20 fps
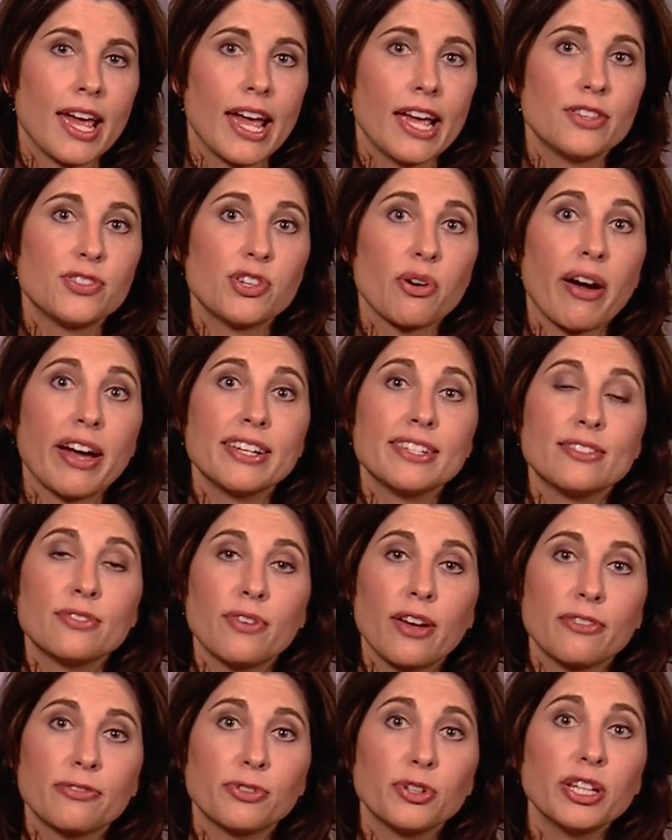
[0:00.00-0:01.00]
And so I
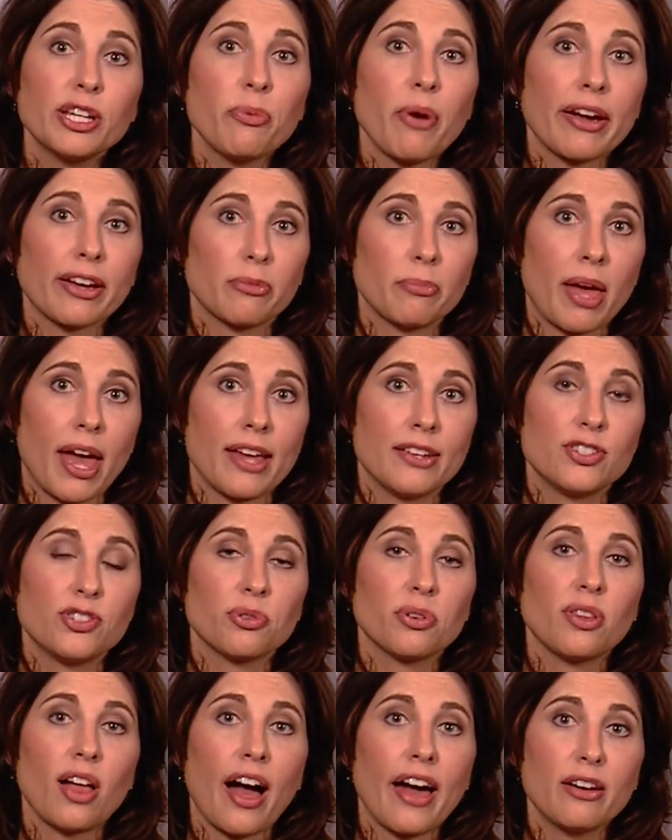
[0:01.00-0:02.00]
fully recommend
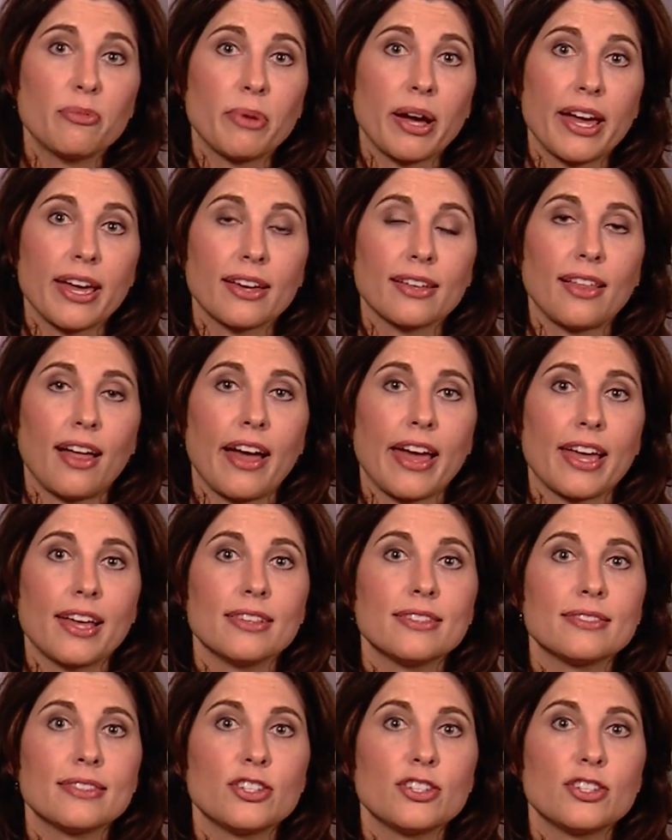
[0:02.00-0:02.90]
to a lot of my clients